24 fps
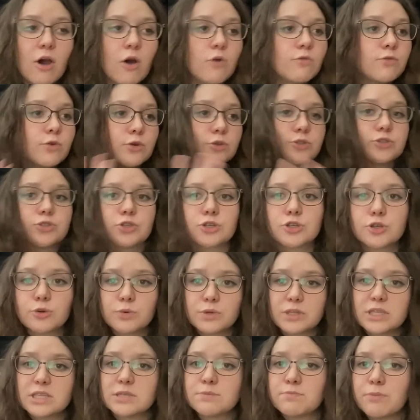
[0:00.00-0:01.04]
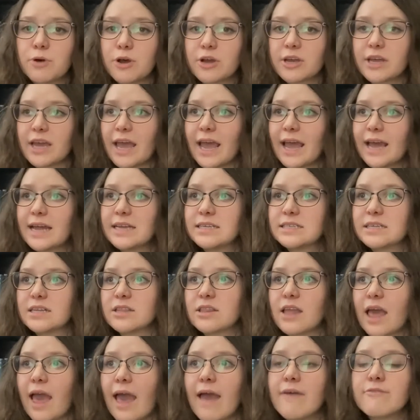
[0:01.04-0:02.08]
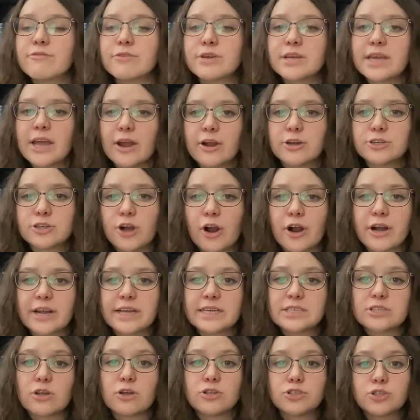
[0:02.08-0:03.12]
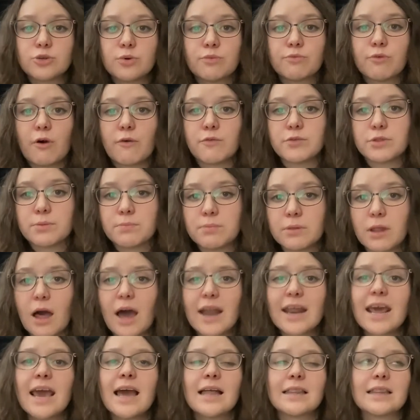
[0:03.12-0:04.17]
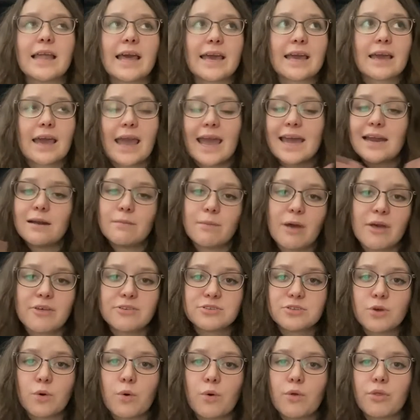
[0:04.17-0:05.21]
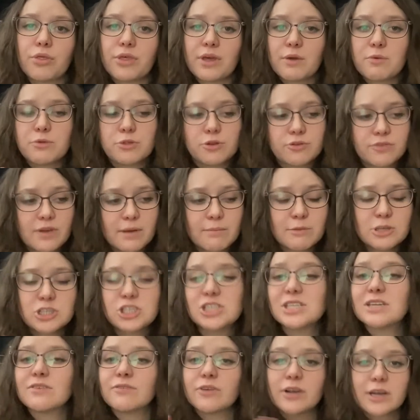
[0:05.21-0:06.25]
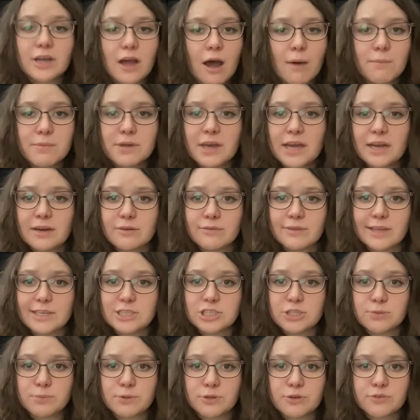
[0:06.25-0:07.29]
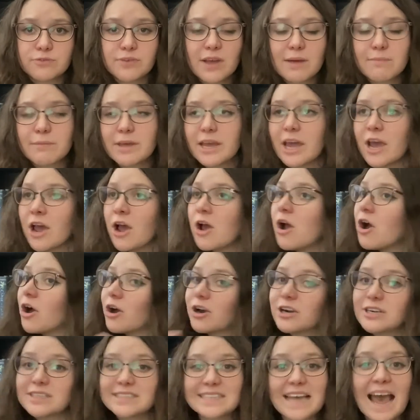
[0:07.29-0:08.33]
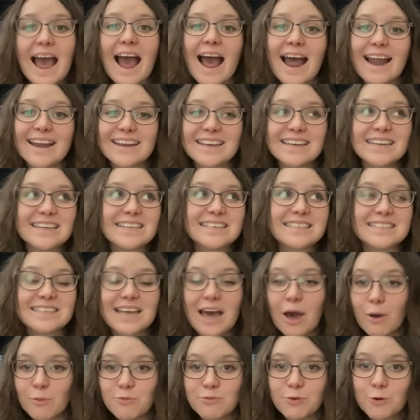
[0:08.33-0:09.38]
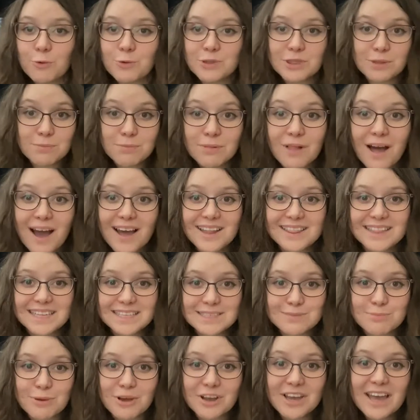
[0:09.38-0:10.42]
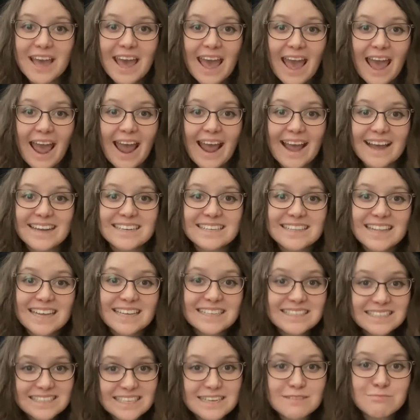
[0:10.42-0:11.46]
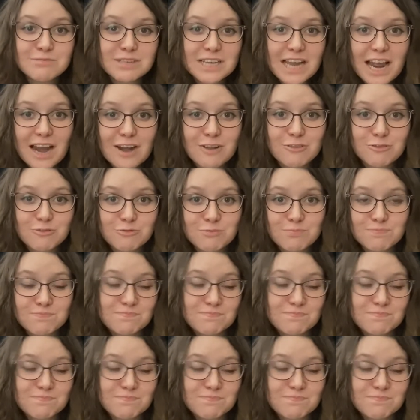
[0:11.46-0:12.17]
full circle with this book, and every character arc is also involved with the plot. Like Annabeth's whole thing with her family, she has a very complicated relationship with her family. Her dad is helpful with the plot in this book, and they seem to kind of